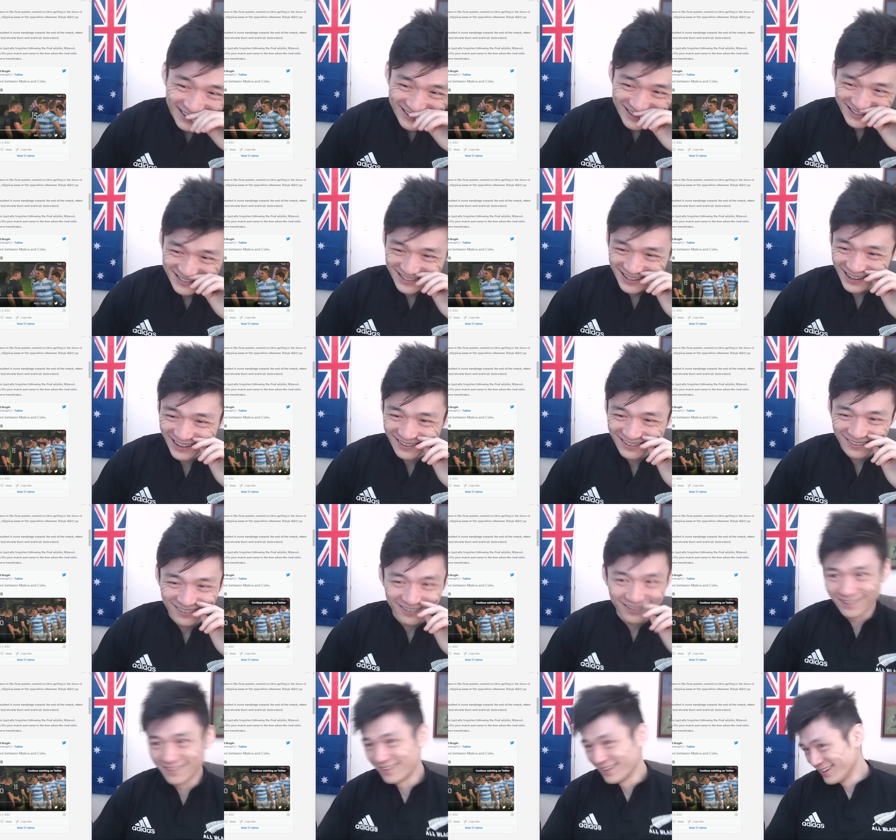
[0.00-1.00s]
like,
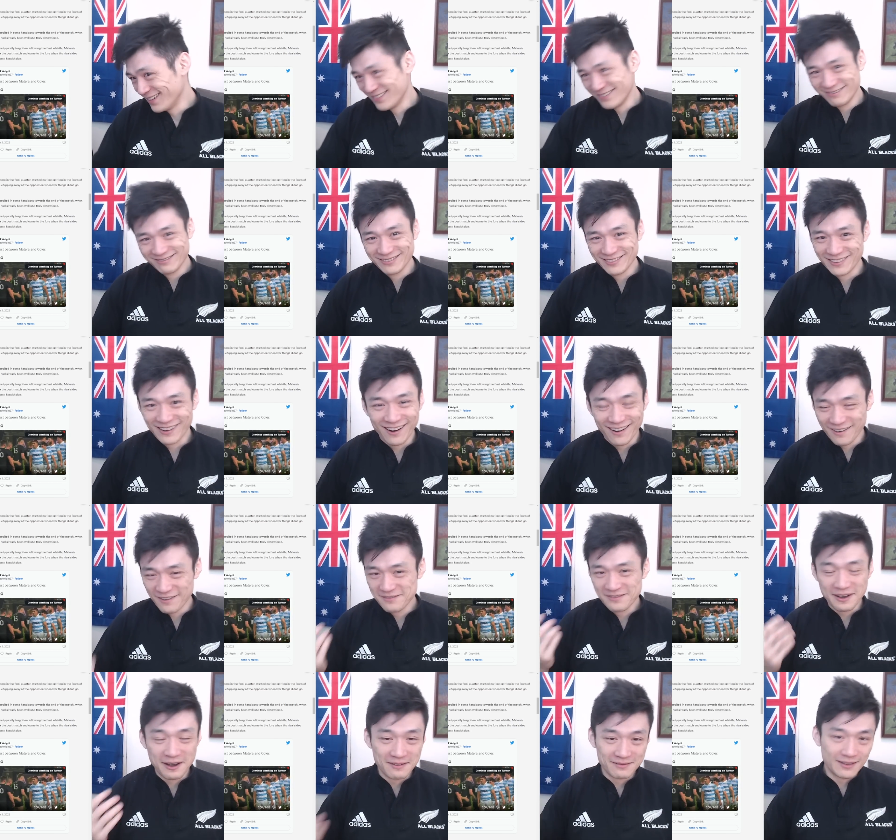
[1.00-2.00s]
all right,
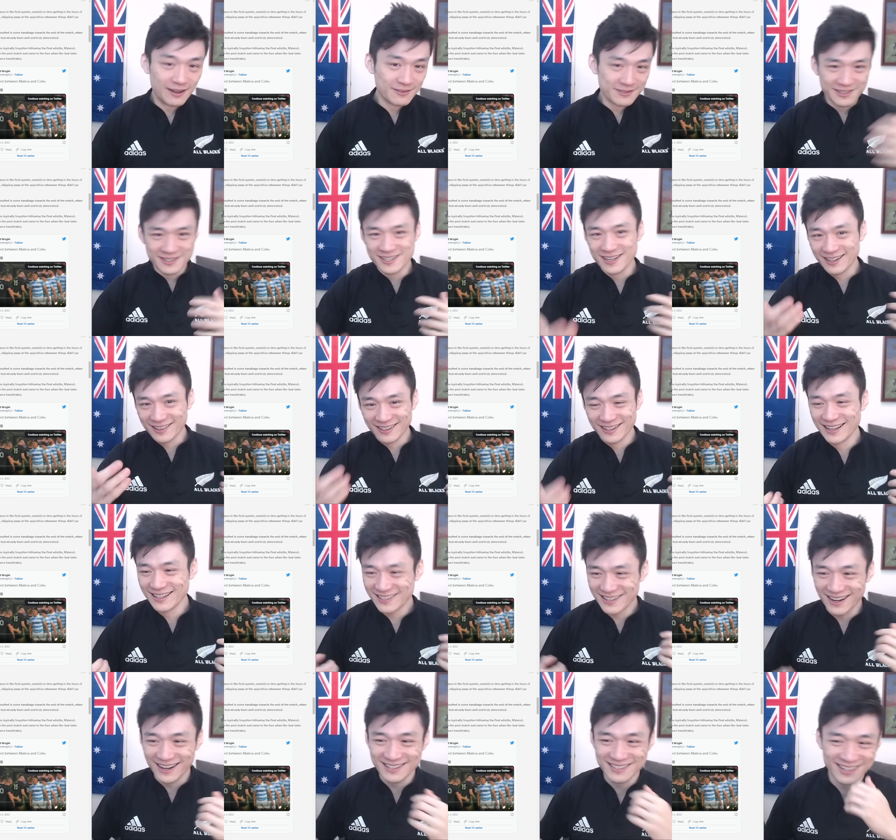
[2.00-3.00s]
I'll just shake the next
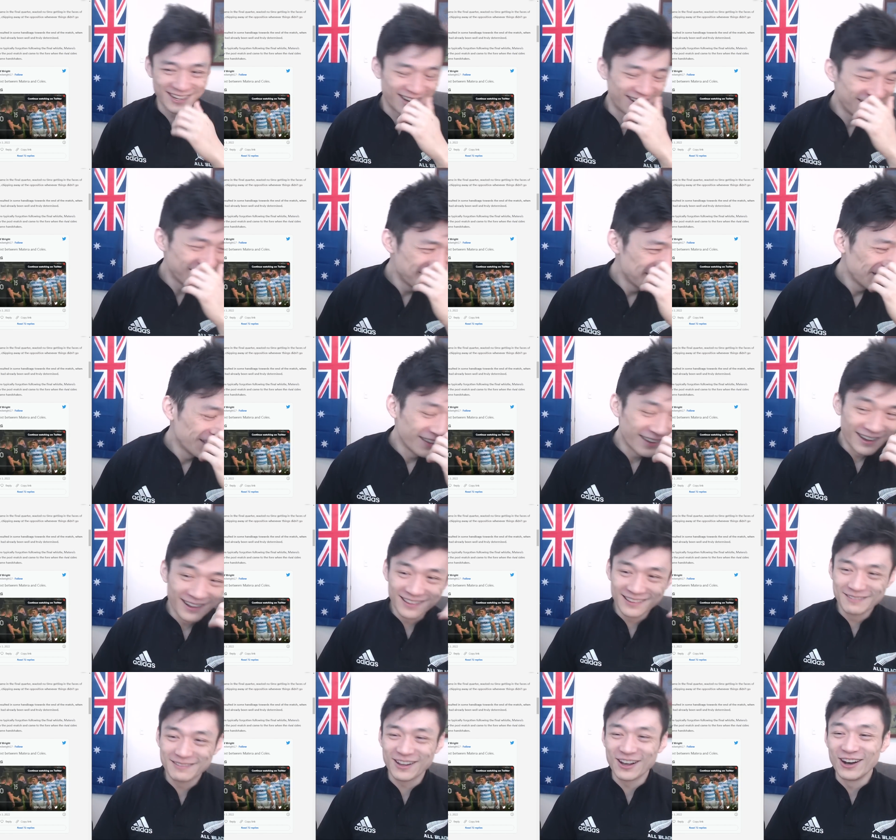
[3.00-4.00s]
guy's hand. And
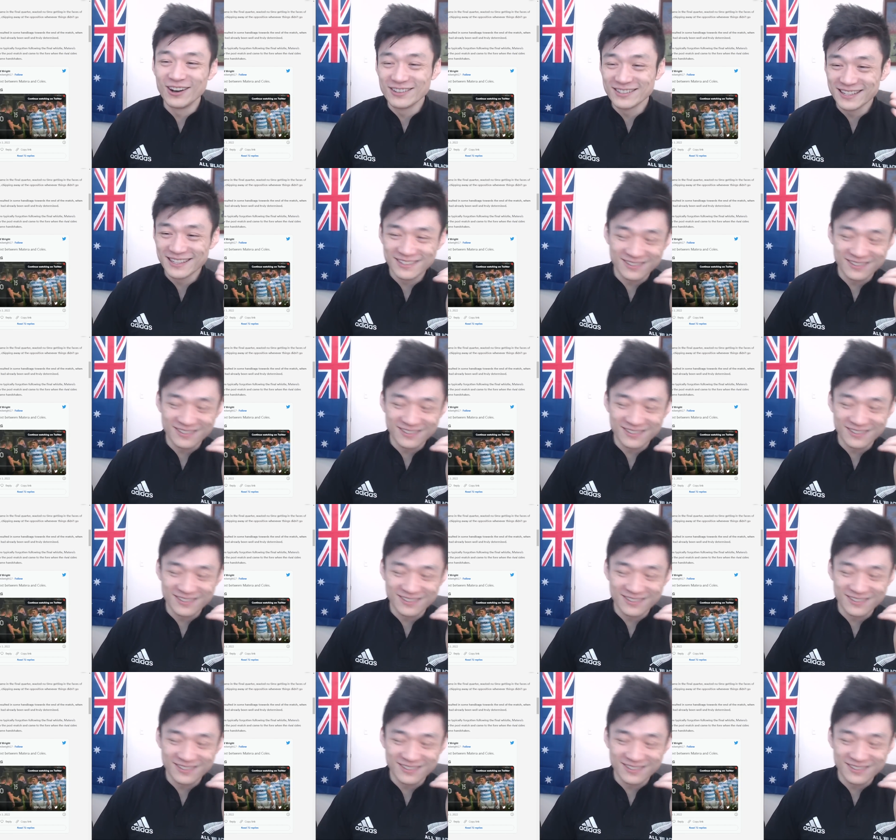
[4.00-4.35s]
then Colesy's